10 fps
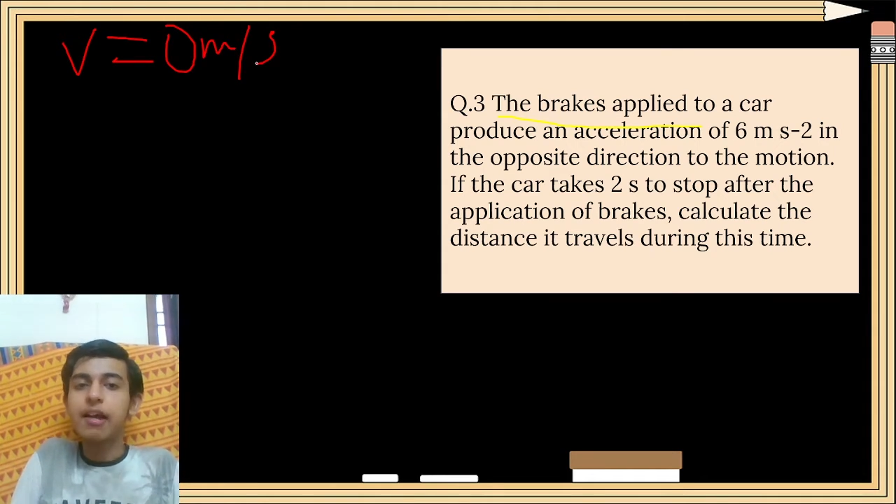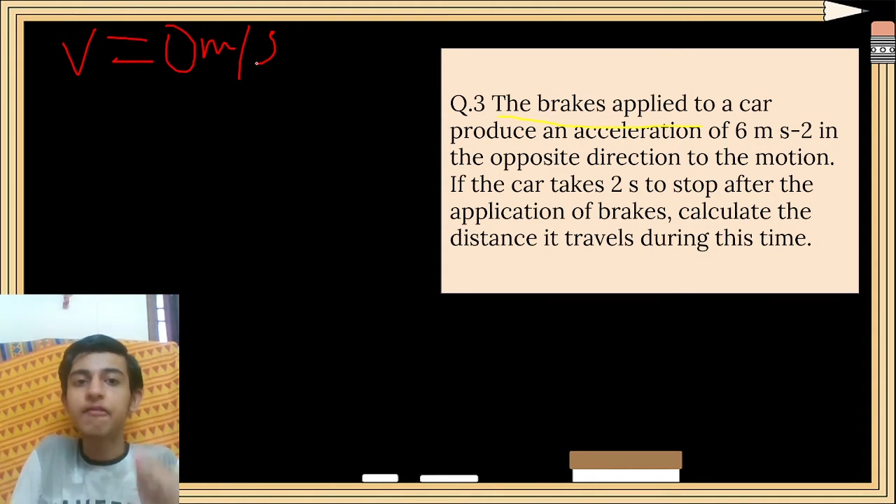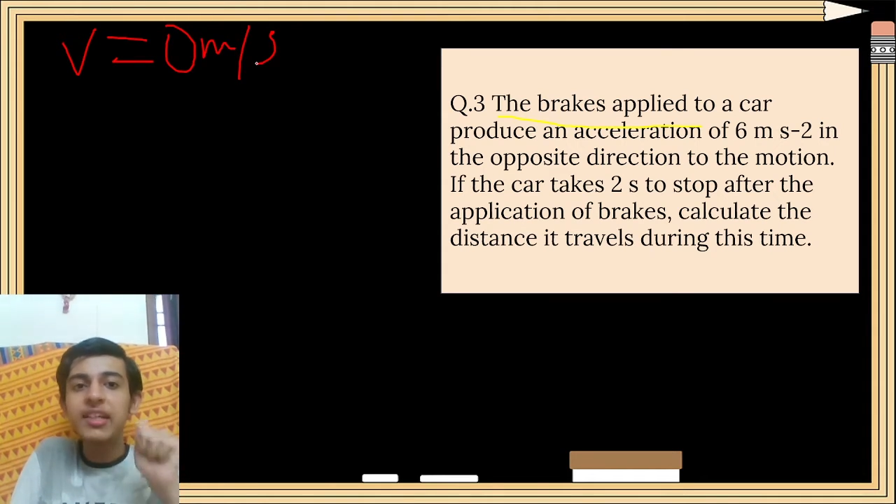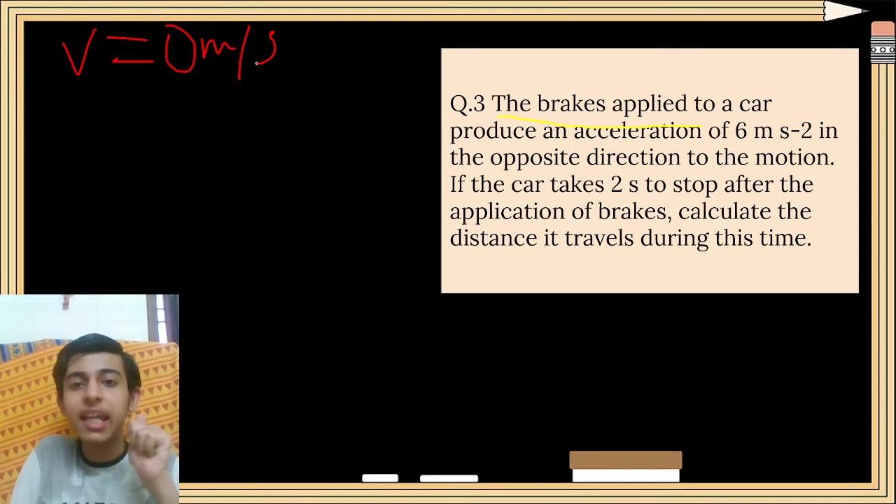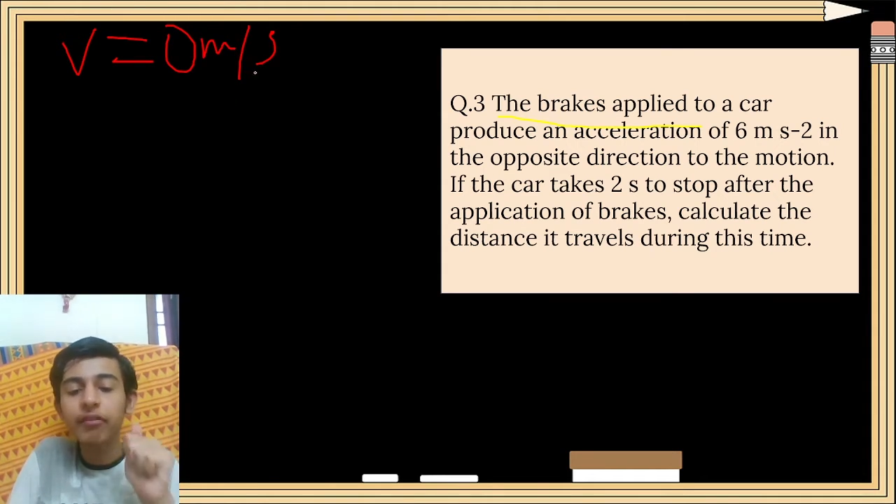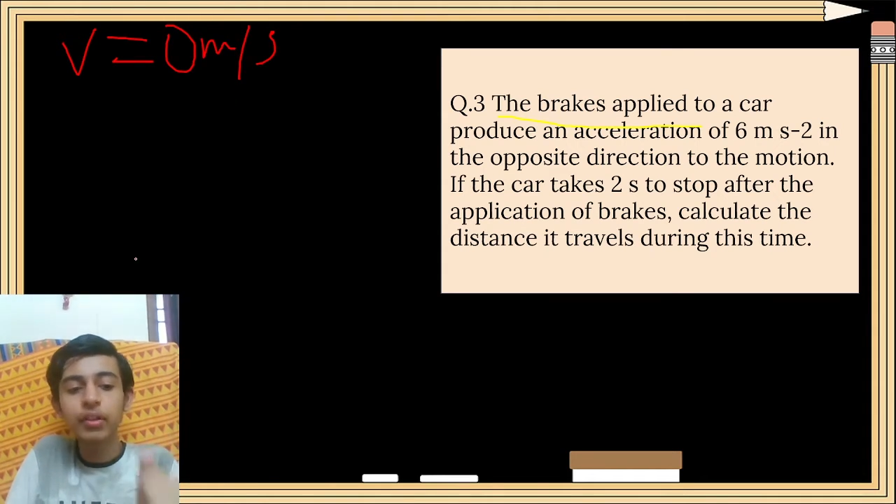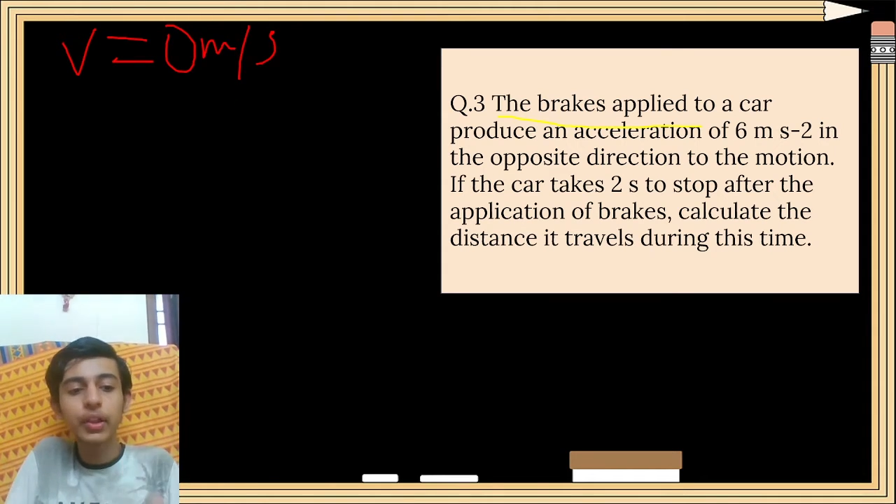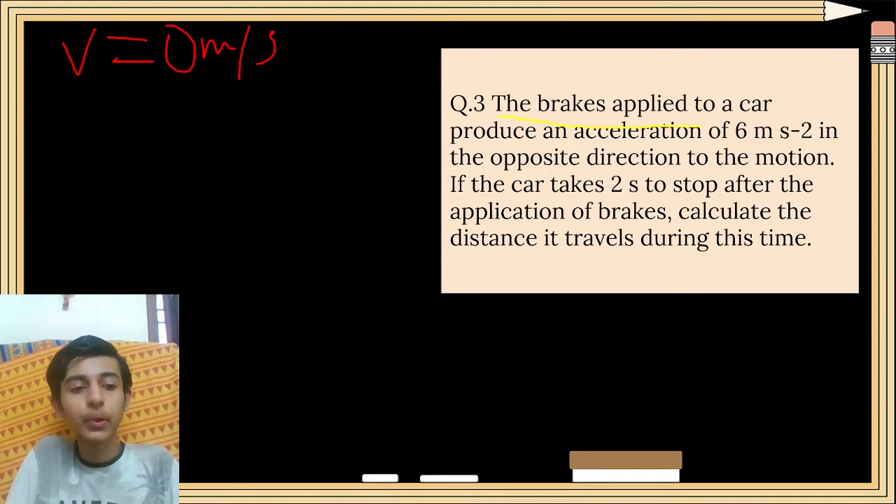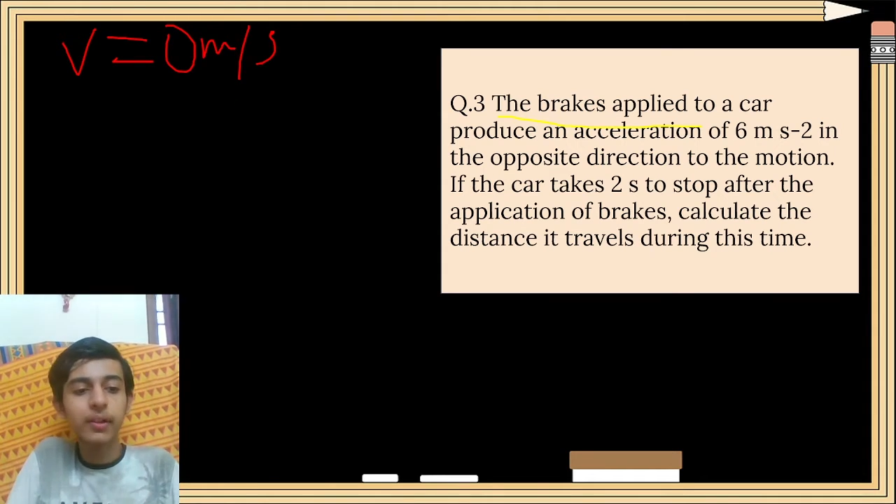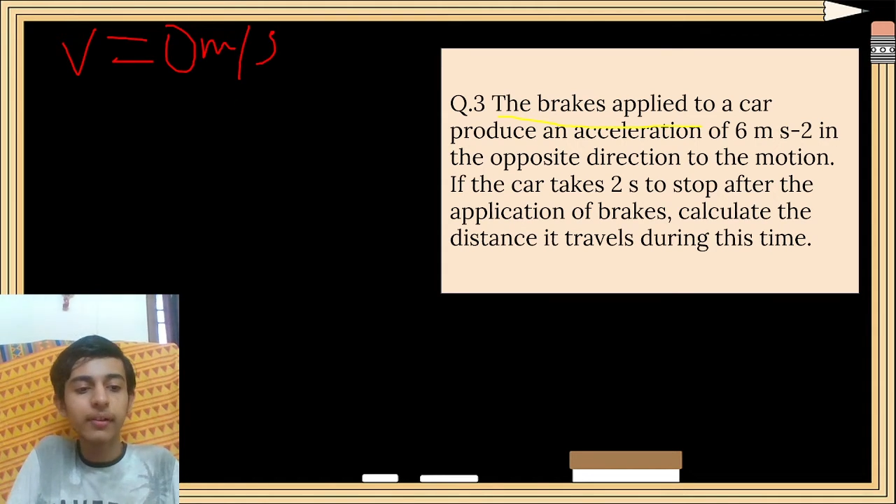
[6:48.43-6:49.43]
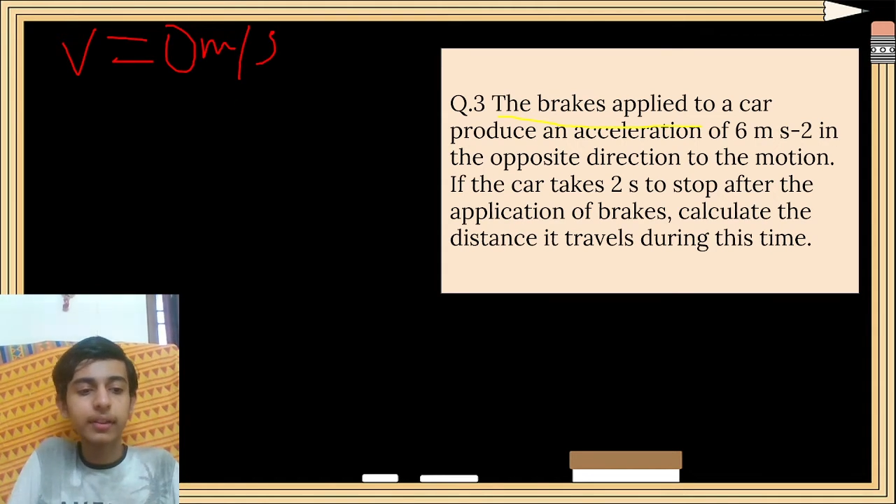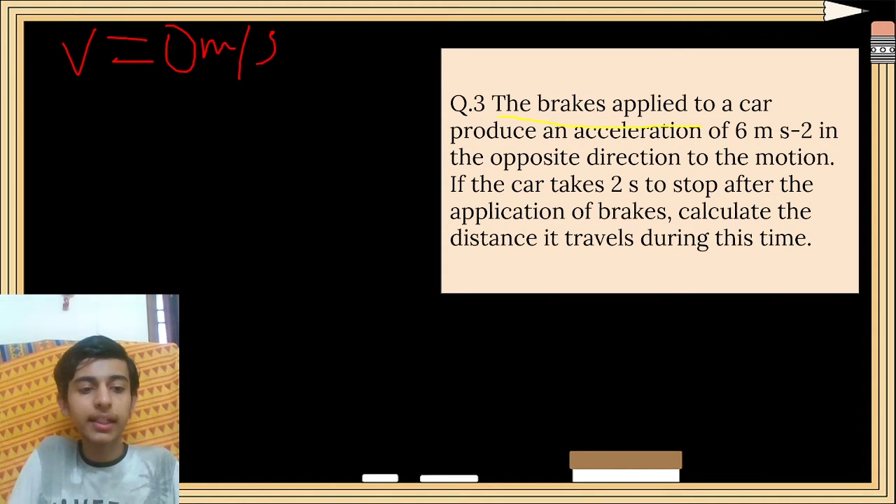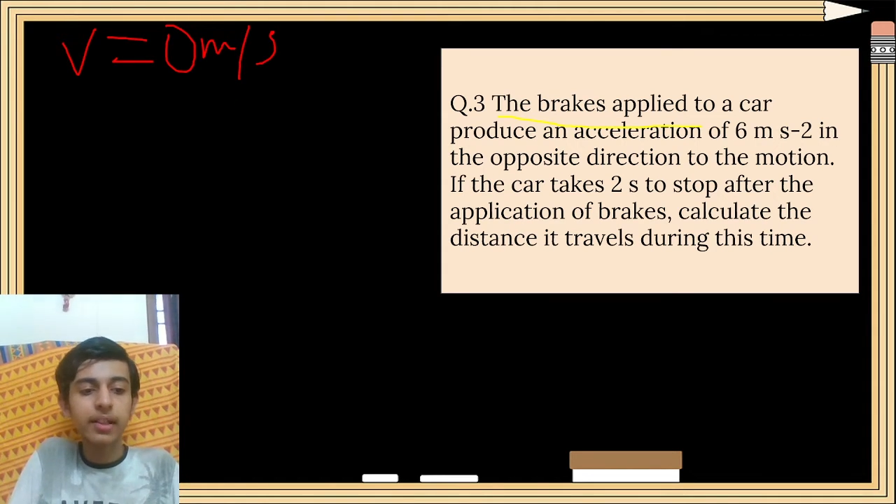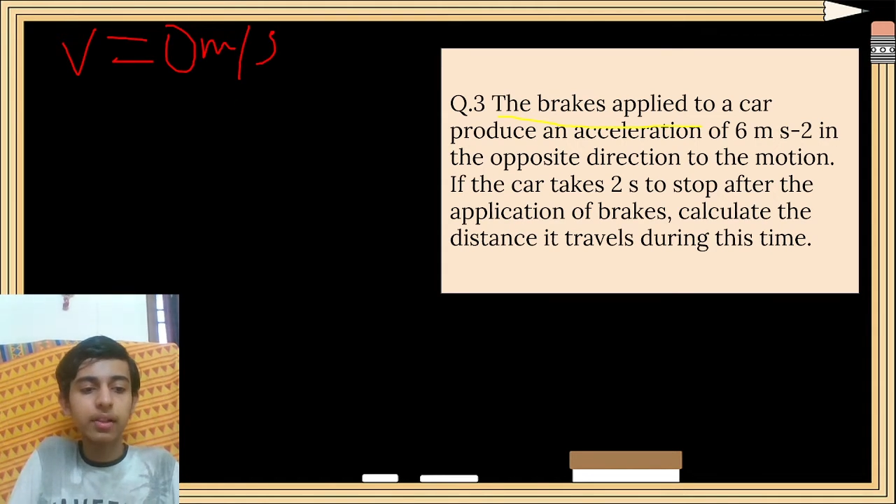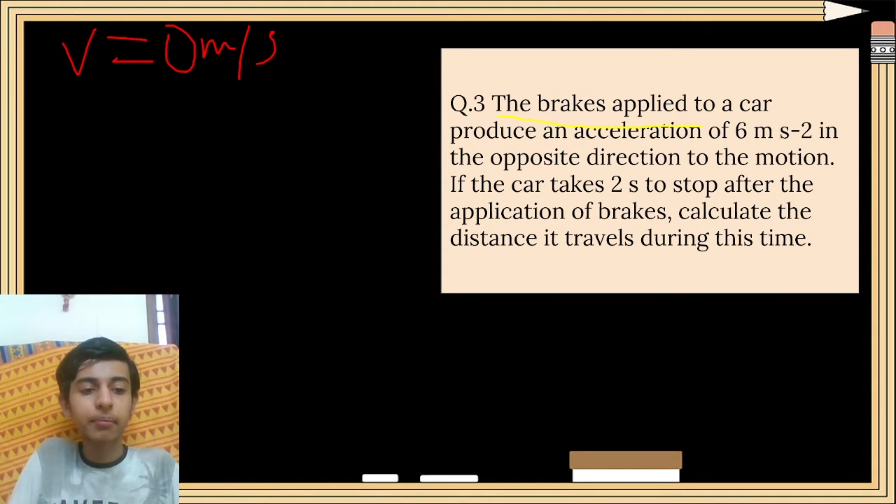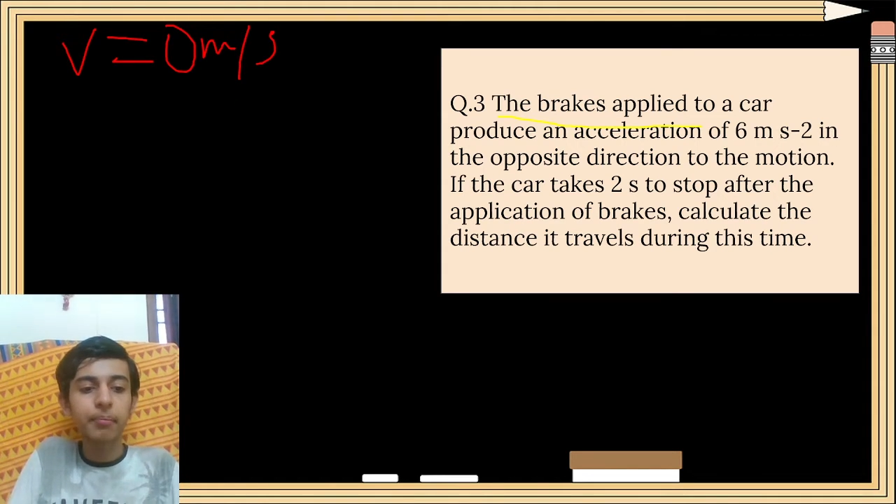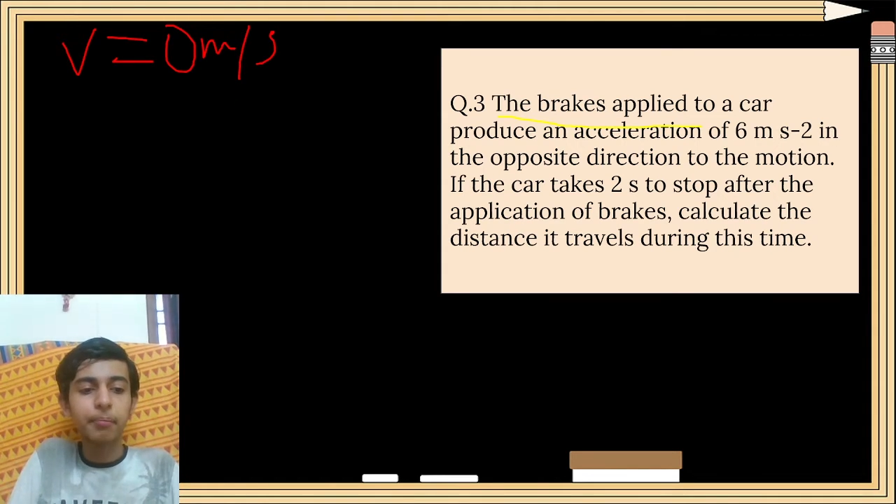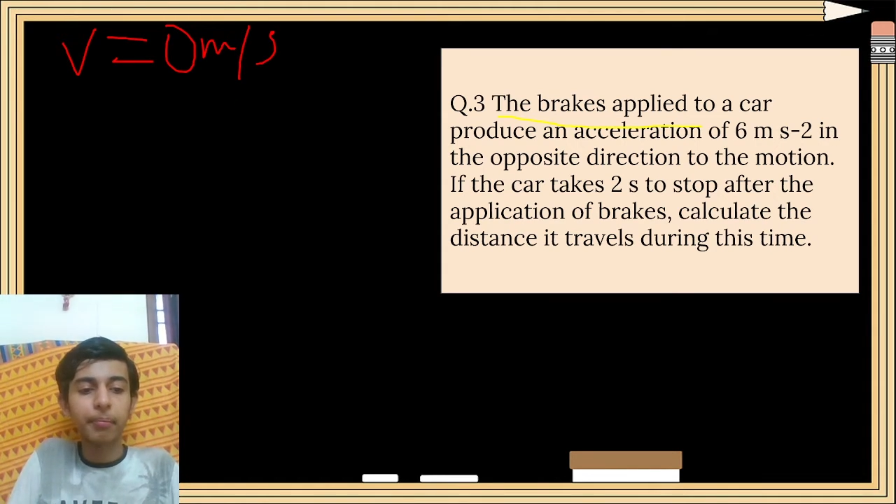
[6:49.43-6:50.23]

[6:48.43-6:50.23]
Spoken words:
Whenever you hear the term